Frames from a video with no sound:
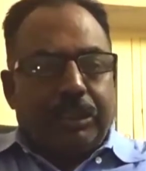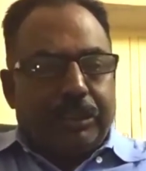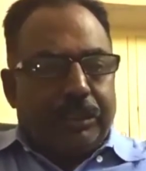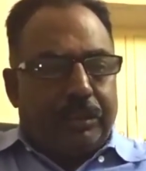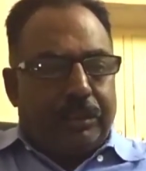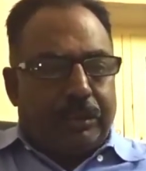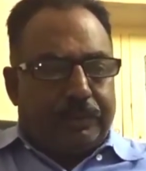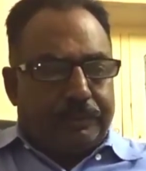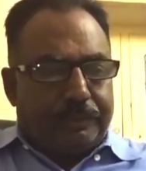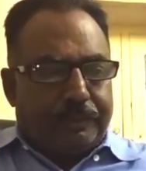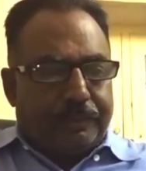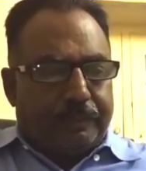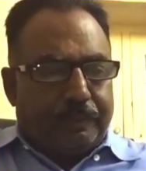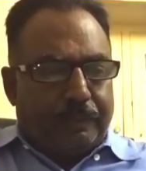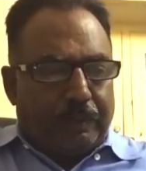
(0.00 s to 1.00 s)

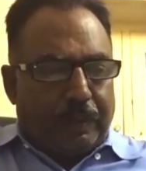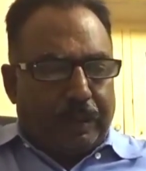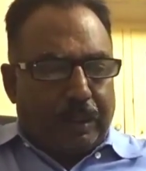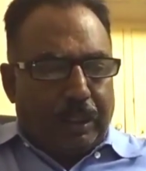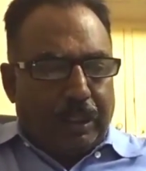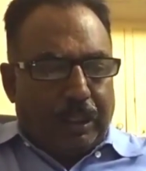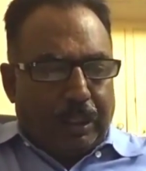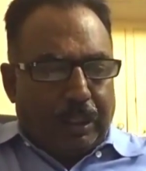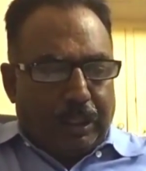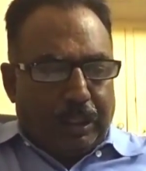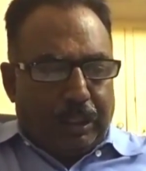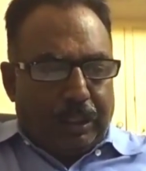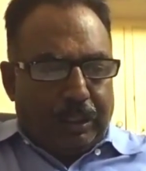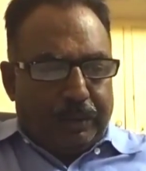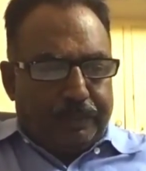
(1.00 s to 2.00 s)

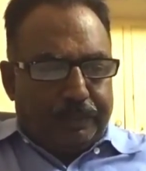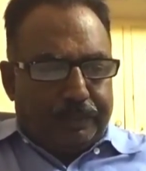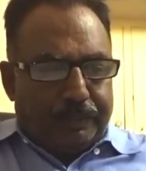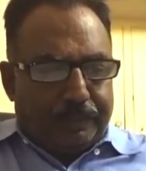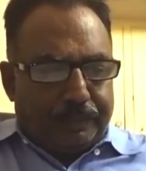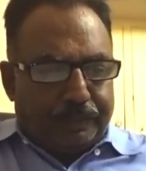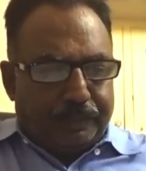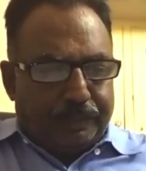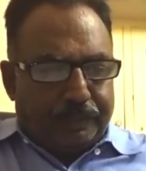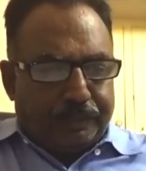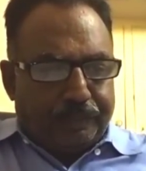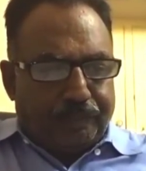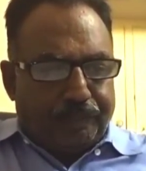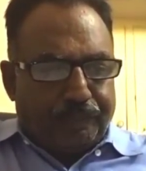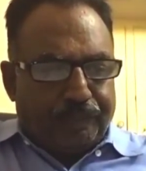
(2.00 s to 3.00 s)

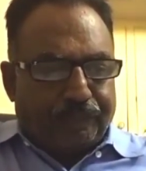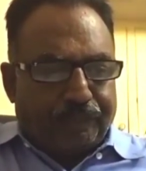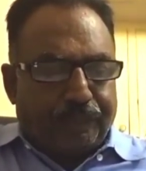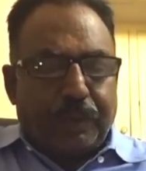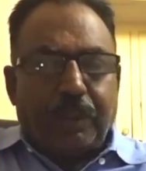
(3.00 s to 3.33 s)
(silence)